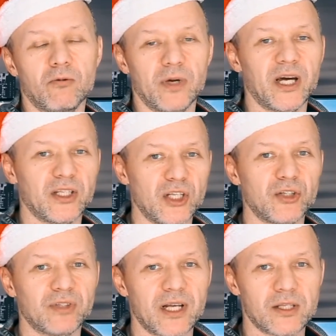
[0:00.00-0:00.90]
We are on
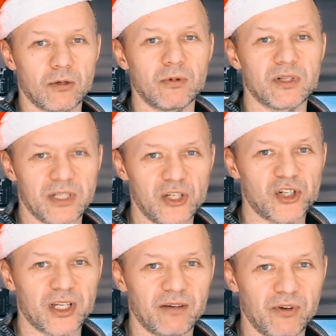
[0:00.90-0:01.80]
internet, so we'll see
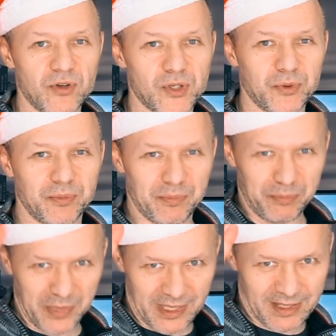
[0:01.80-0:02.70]
each other very soon.
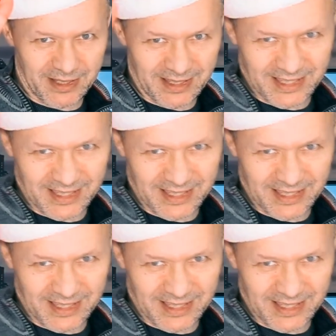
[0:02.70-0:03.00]
Peace.